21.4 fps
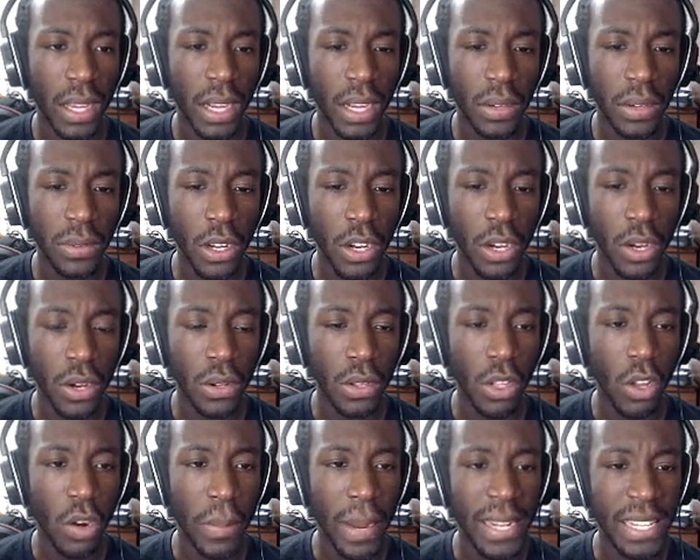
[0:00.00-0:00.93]
Oh no,
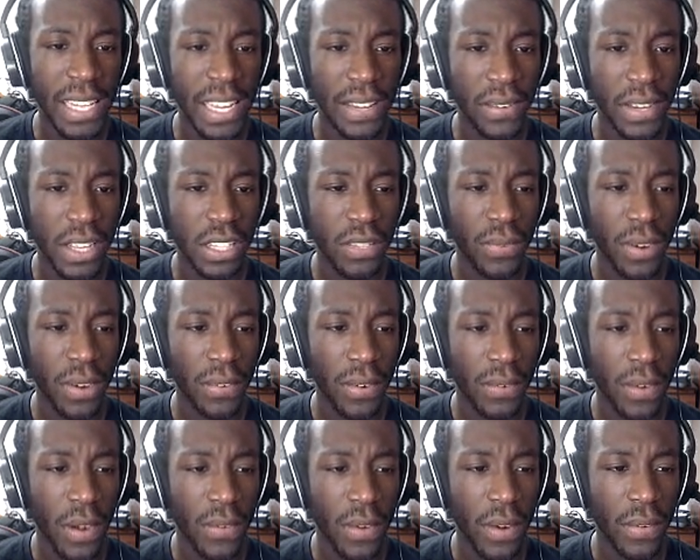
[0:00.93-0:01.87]
lower my defense. Fuck,
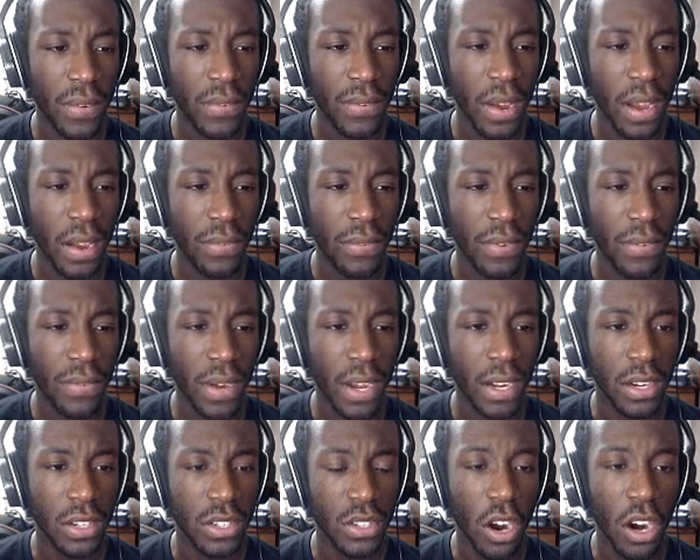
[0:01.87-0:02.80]
fuck, fuck, fuck, fuck, fuck, fuck,
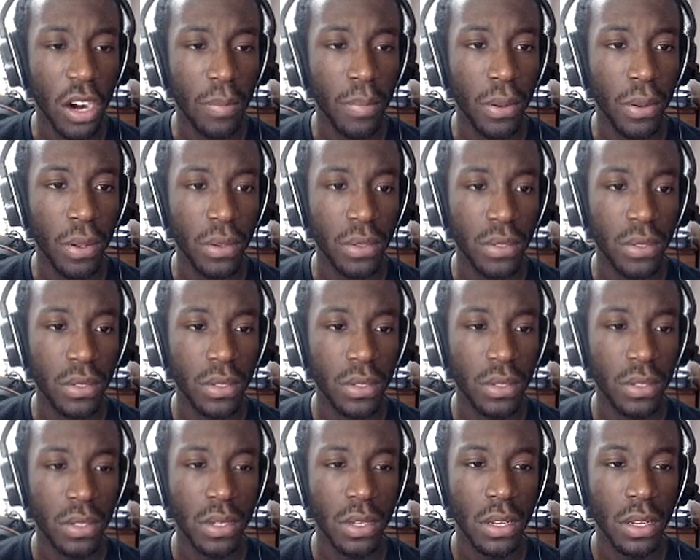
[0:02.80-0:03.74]
fuck. Dark
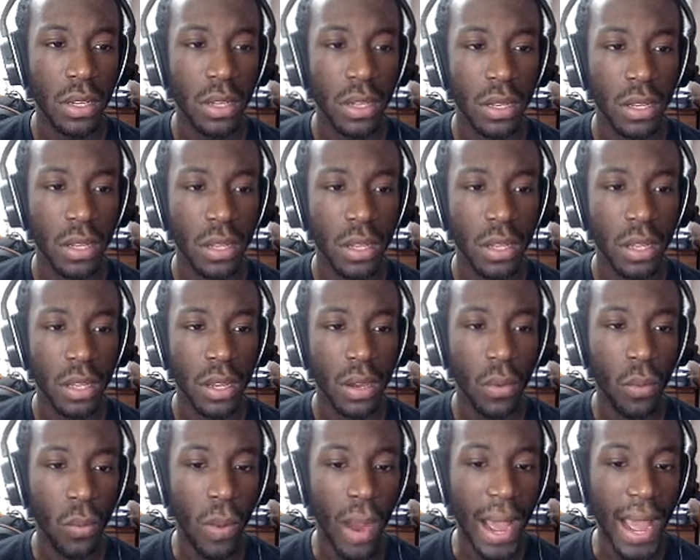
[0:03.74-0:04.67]
Pulse.
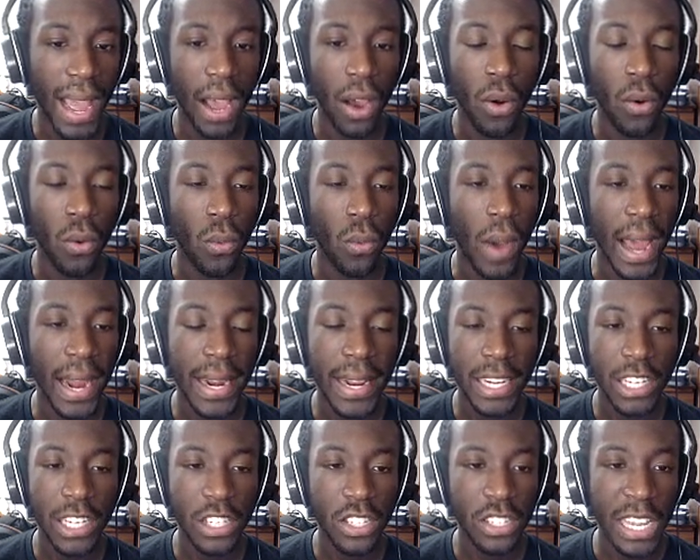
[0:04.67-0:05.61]
Wow, why did
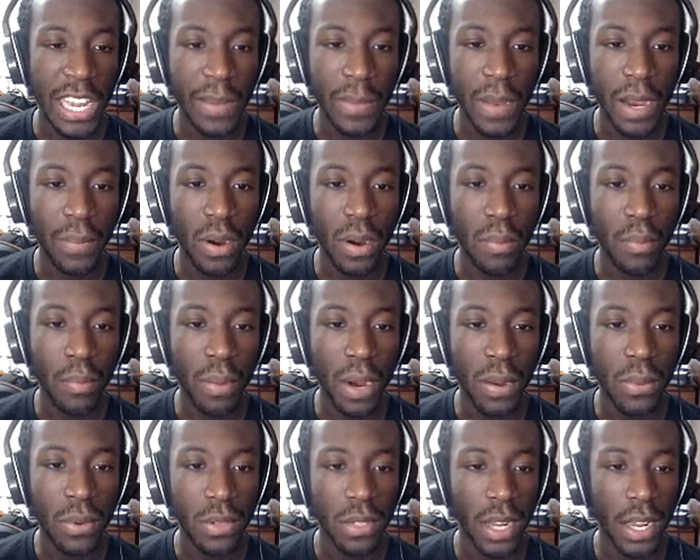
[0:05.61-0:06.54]
they just team up on
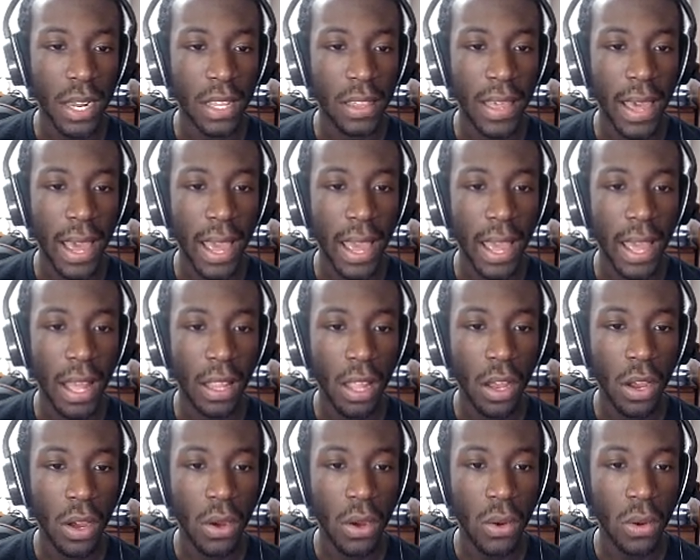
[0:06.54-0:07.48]
Bubbles like that?
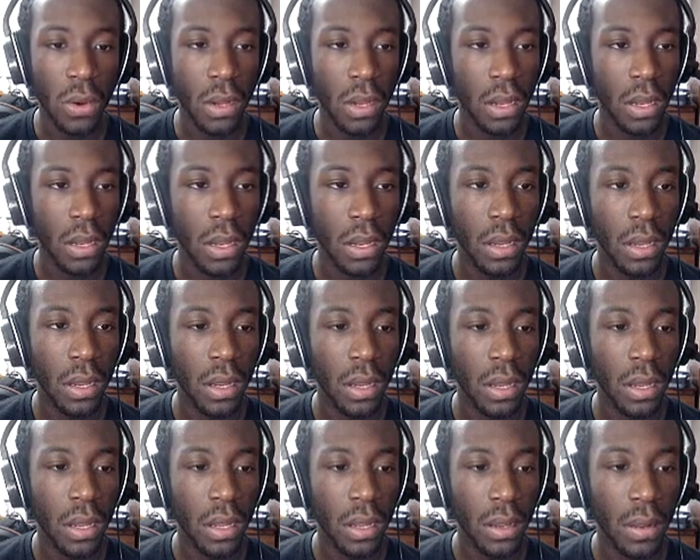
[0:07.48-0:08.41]
Hello?
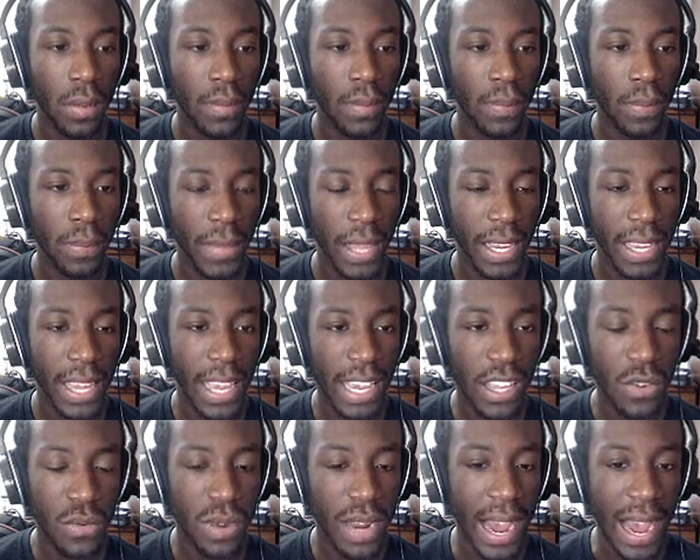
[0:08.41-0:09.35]
Like,
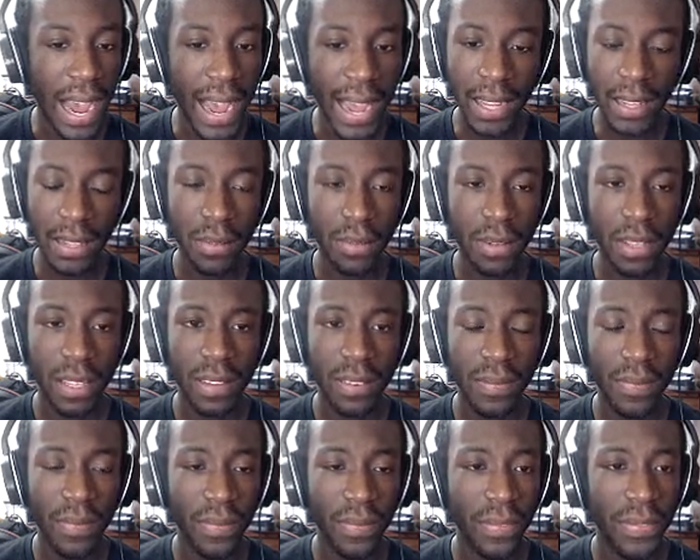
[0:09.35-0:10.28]
can you not?
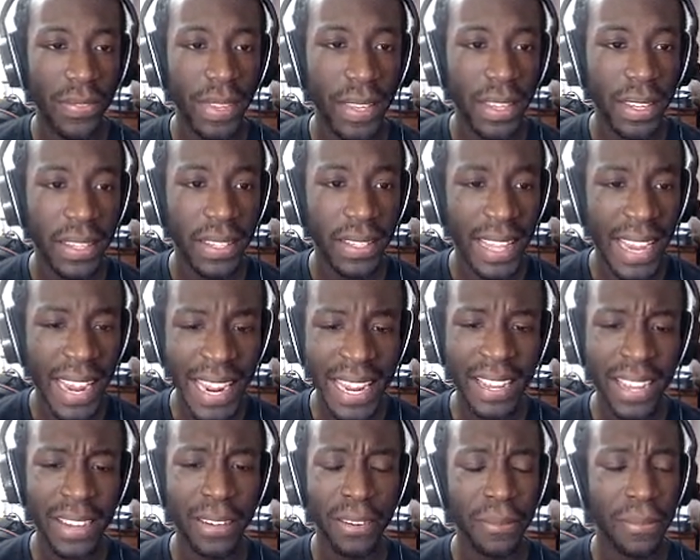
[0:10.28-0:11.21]

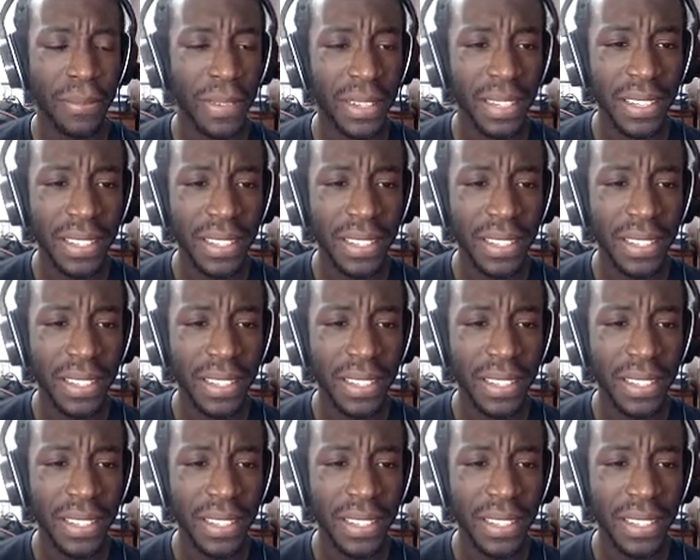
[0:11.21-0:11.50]
Damn.